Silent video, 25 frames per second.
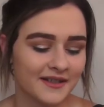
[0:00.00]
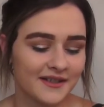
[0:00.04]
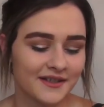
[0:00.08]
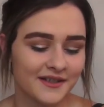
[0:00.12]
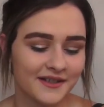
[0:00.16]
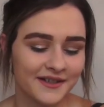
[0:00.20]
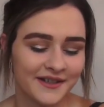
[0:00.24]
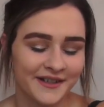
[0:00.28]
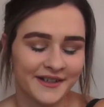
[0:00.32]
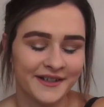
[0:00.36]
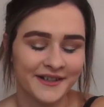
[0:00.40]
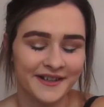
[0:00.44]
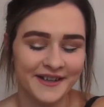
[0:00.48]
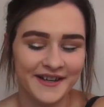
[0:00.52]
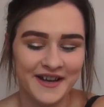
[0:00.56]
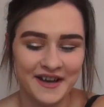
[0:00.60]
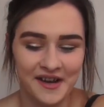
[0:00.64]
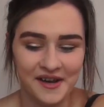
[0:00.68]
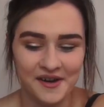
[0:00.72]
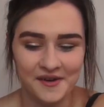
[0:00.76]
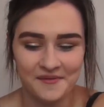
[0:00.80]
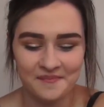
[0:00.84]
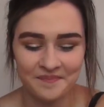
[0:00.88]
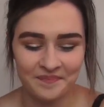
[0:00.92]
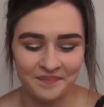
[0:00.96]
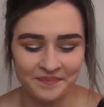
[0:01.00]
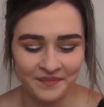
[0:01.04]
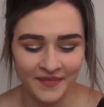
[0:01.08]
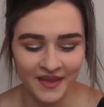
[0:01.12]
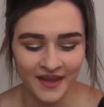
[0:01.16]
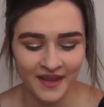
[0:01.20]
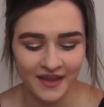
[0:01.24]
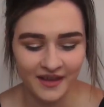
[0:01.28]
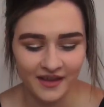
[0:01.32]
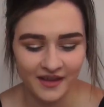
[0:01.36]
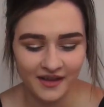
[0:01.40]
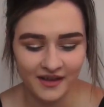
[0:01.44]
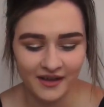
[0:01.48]
sorry
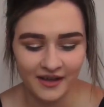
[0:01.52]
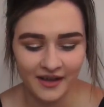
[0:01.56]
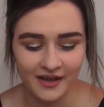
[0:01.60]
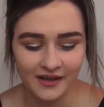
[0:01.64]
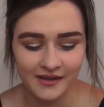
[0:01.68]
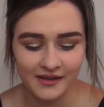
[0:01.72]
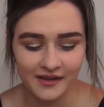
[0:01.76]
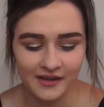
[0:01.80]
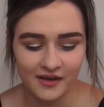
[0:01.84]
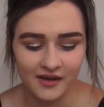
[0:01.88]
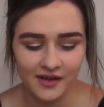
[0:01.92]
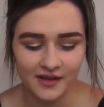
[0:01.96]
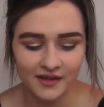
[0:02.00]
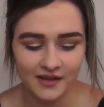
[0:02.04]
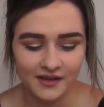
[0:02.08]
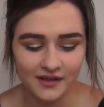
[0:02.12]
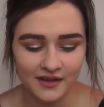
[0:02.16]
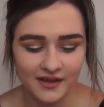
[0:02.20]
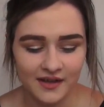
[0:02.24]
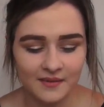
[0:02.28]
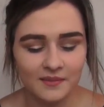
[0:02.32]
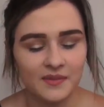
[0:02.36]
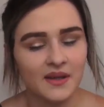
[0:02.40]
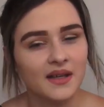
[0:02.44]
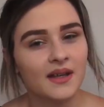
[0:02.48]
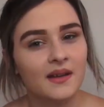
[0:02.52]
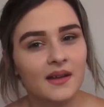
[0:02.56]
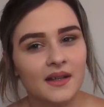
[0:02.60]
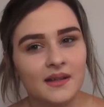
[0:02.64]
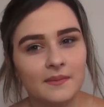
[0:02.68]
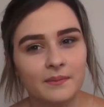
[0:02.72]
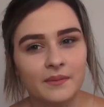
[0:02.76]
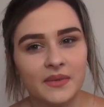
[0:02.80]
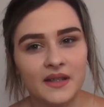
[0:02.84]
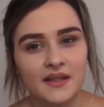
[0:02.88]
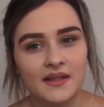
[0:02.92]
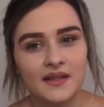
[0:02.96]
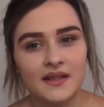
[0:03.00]
it kind of can be a
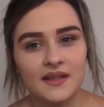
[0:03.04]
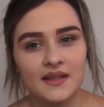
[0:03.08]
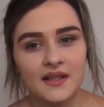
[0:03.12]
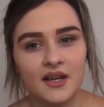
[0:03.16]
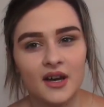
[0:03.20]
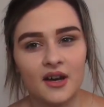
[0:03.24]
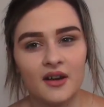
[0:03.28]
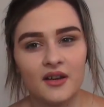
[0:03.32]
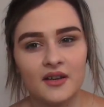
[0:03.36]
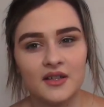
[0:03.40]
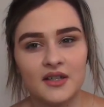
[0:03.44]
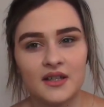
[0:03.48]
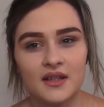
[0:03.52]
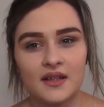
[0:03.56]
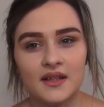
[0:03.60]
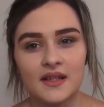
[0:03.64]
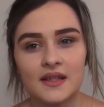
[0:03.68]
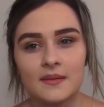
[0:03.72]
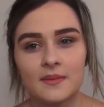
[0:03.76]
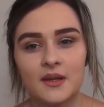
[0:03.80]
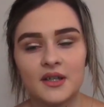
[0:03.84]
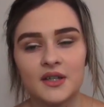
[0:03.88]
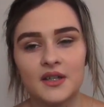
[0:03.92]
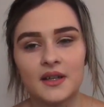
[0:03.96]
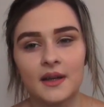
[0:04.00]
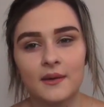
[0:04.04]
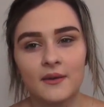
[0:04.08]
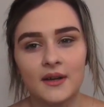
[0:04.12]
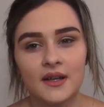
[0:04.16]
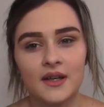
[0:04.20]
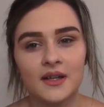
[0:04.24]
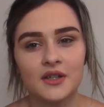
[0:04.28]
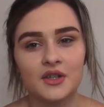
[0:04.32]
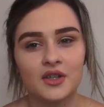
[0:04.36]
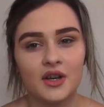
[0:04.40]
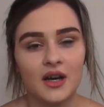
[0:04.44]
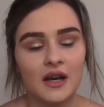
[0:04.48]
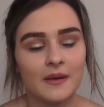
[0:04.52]
bit discouraging, especially when
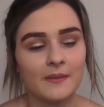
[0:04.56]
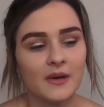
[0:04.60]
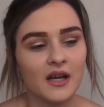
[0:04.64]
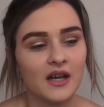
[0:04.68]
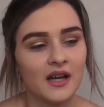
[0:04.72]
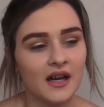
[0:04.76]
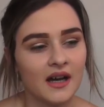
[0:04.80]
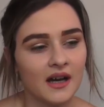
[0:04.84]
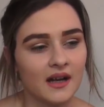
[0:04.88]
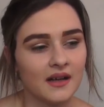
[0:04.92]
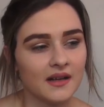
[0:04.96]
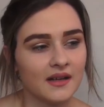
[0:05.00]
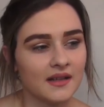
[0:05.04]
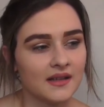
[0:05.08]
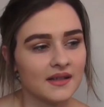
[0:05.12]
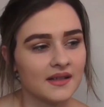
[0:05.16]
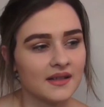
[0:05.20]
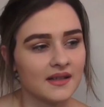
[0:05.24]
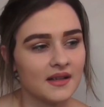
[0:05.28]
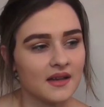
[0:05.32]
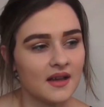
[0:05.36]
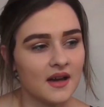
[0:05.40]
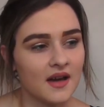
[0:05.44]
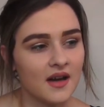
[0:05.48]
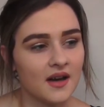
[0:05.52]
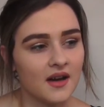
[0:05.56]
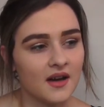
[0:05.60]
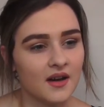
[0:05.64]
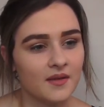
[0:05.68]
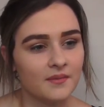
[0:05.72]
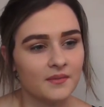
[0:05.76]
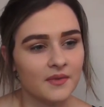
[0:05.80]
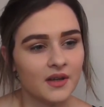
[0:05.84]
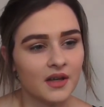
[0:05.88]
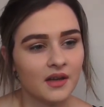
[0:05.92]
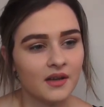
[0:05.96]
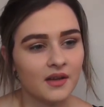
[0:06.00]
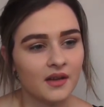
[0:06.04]
I try my hardest.
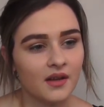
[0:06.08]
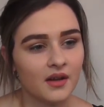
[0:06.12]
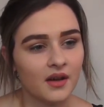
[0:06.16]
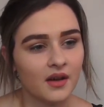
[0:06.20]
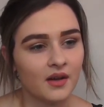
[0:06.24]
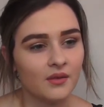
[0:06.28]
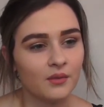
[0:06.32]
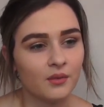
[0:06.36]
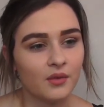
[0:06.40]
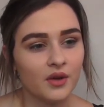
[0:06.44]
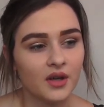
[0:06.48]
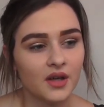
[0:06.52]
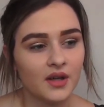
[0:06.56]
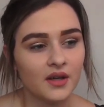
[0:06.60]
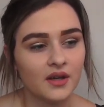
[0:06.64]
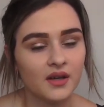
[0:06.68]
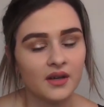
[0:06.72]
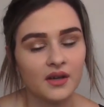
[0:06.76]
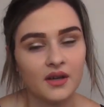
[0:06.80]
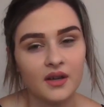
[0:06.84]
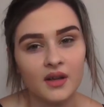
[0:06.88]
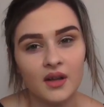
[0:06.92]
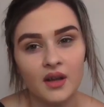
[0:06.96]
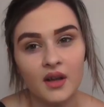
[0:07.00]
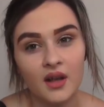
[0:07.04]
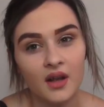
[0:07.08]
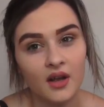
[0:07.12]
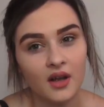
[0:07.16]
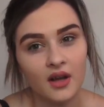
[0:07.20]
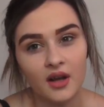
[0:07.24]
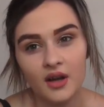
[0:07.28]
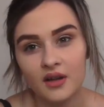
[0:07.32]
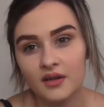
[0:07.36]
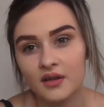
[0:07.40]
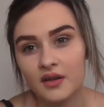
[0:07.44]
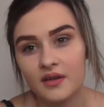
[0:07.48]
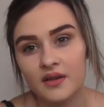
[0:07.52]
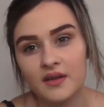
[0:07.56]
Um, I work
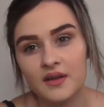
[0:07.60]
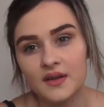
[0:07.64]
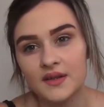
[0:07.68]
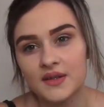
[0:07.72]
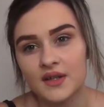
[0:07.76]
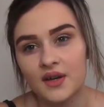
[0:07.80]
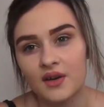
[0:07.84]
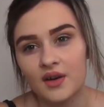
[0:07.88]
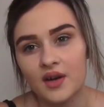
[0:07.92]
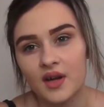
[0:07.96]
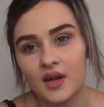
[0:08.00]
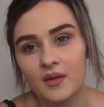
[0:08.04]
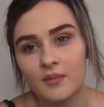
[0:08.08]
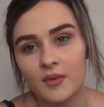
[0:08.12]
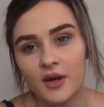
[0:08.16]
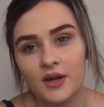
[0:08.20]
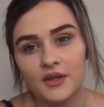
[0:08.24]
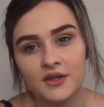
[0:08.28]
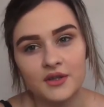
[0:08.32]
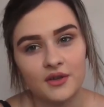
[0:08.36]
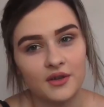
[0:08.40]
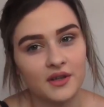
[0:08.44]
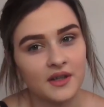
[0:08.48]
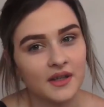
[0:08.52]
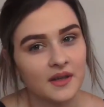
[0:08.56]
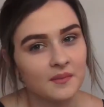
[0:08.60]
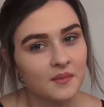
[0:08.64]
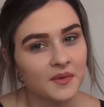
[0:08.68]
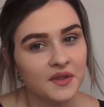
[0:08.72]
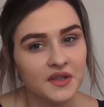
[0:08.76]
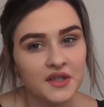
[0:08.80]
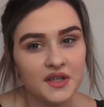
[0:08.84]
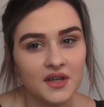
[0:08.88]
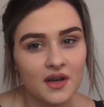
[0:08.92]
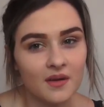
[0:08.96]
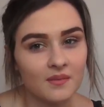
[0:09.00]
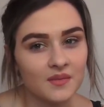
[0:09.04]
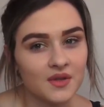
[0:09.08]
a lot of the time. I don't get
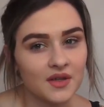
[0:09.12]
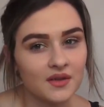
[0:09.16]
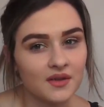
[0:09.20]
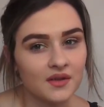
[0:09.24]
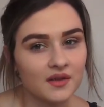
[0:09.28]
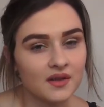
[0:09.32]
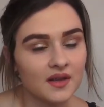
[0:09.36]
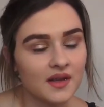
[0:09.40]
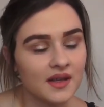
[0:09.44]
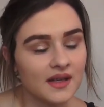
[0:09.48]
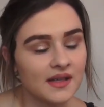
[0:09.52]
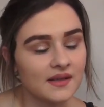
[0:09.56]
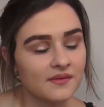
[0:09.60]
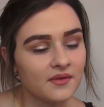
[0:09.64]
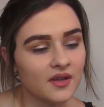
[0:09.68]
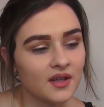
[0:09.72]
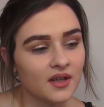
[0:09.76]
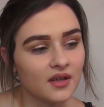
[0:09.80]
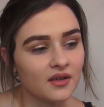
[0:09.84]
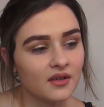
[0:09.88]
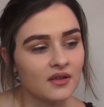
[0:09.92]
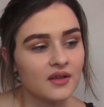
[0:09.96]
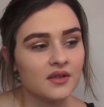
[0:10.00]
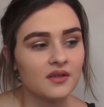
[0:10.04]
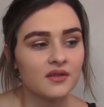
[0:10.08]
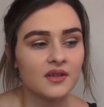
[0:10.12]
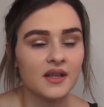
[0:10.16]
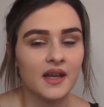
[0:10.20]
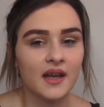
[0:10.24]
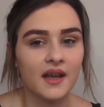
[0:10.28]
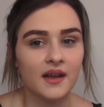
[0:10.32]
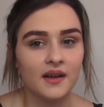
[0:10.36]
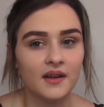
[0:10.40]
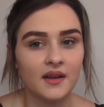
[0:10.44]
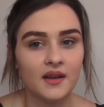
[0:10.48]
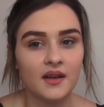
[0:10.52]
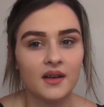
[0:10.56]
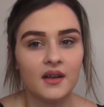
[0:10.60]
much time to do these videos or to
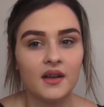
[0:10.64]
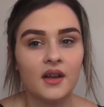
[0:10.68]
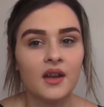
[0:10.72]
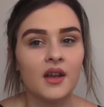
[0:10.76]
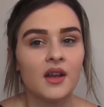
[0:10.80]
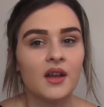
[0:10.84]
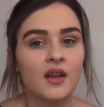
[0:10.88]
edit.